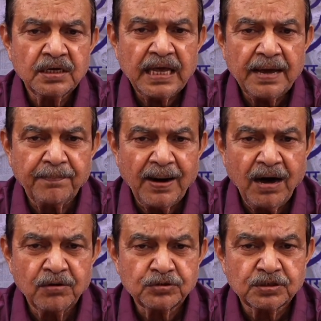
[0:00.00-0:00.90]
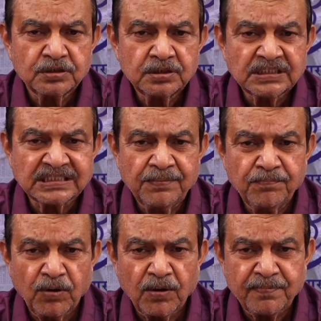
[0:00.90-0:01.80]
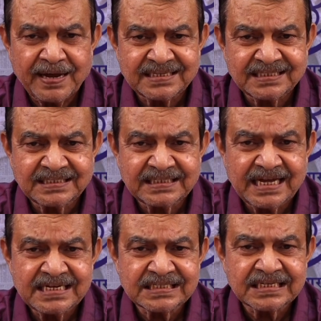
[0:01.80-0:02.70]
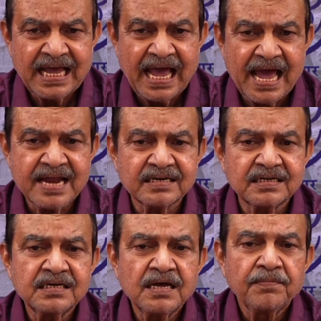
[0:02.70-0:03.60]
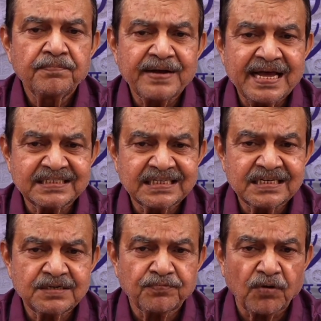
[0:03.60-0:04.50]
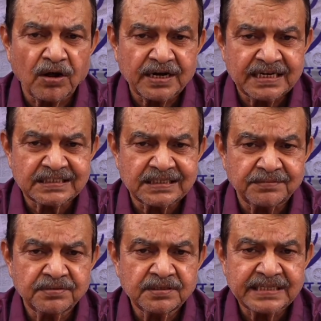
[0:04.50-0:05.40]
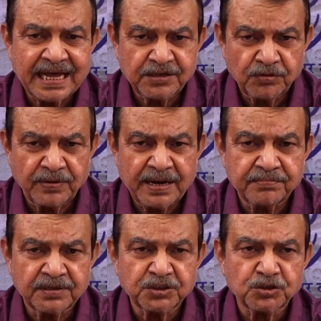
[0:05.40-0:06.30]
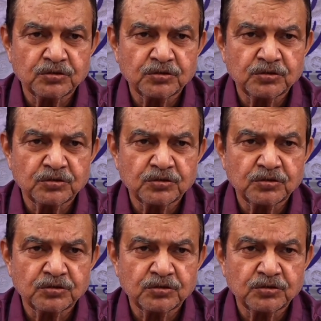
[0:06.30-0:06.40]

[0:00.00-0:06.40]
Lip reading: about simple present tense and present progressive. Thank you very much.